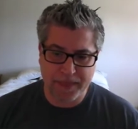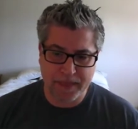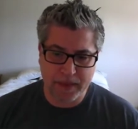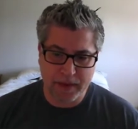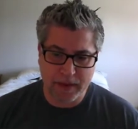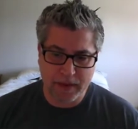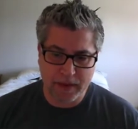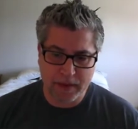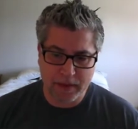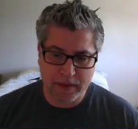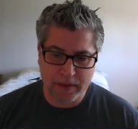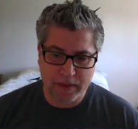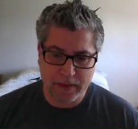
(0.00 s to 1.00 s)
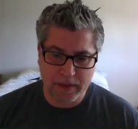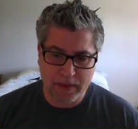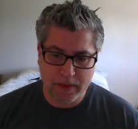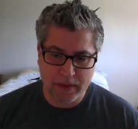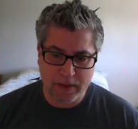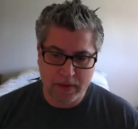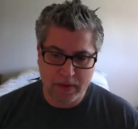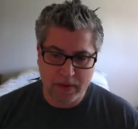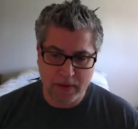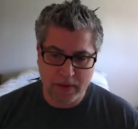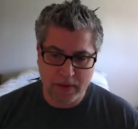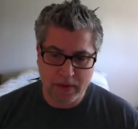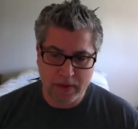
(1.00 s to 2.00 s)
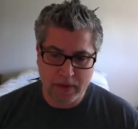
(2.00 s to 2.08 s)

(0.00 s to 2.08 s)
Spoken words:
(no one is talking)